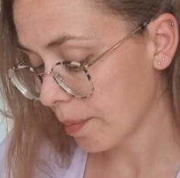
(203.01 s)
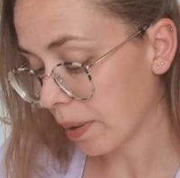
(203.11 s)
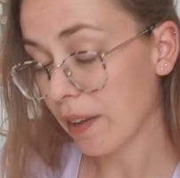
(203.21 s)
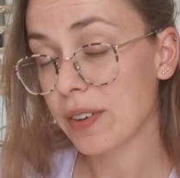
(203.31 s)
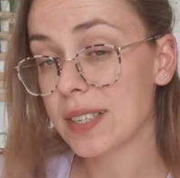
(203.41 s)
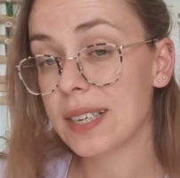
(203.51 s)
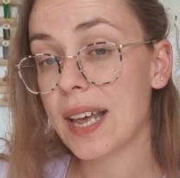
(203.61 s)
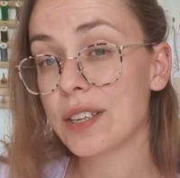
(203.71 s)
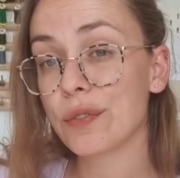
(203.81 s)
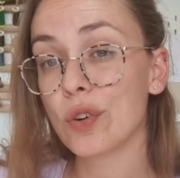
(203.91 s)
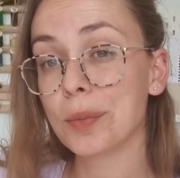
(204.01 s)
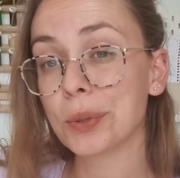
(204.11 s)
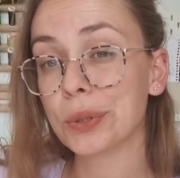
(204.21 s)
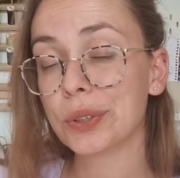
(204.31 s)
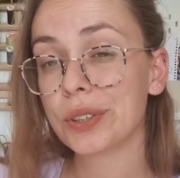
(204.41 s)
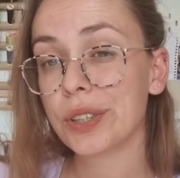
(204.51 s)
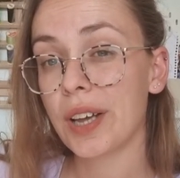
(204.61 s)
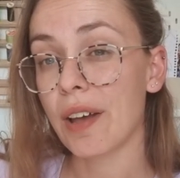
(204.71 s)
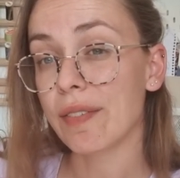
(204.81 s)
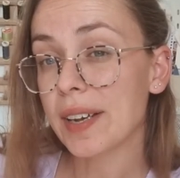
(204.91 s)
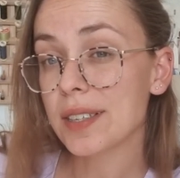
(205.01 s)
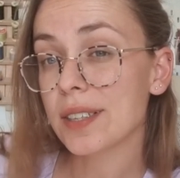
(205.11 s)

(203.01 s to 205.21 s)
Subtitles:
But if it's a less formal event